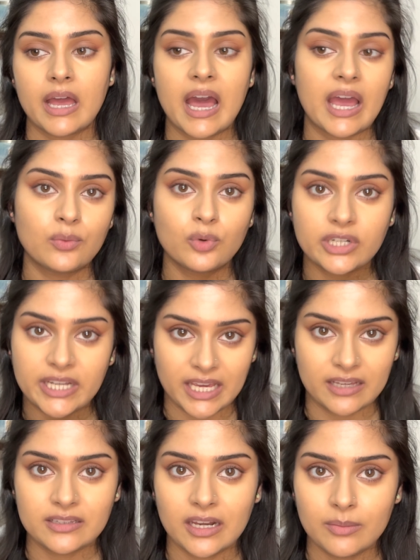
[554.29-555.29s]
I would
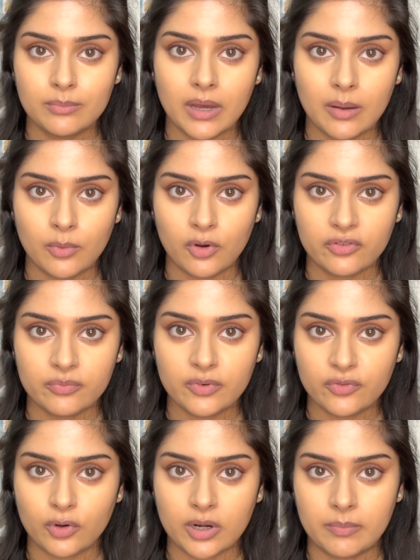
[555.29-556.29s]
take the lip balm off
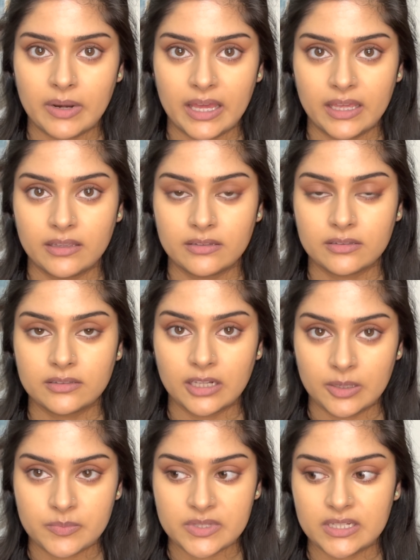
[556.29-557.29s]
before applying the
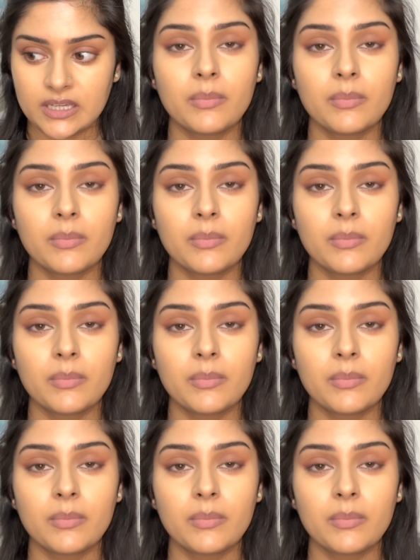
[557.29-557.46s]
lipstick.